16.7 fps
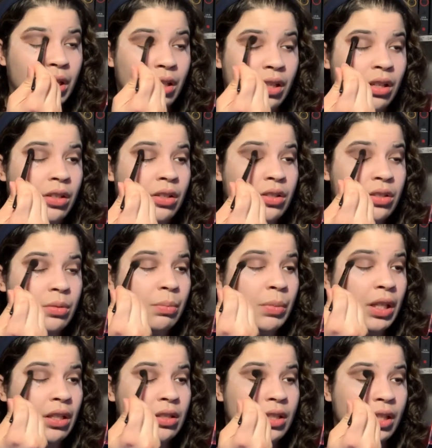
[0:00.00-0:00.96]
years
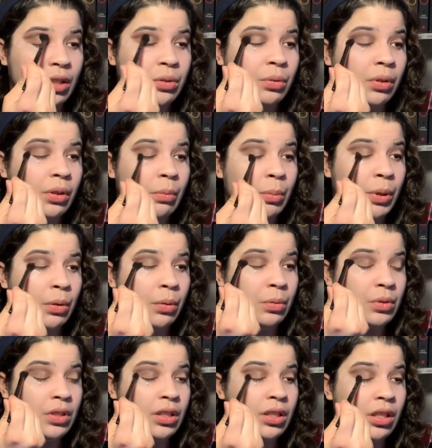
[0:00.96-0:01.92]
being sexually
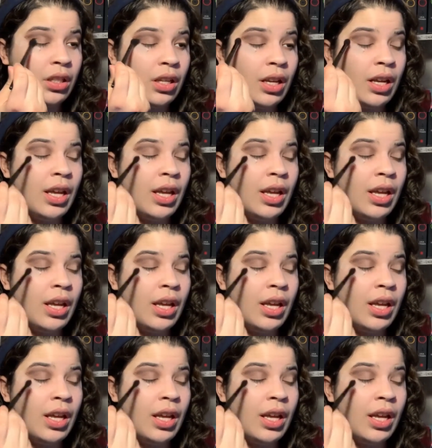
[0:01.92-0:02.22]
abused,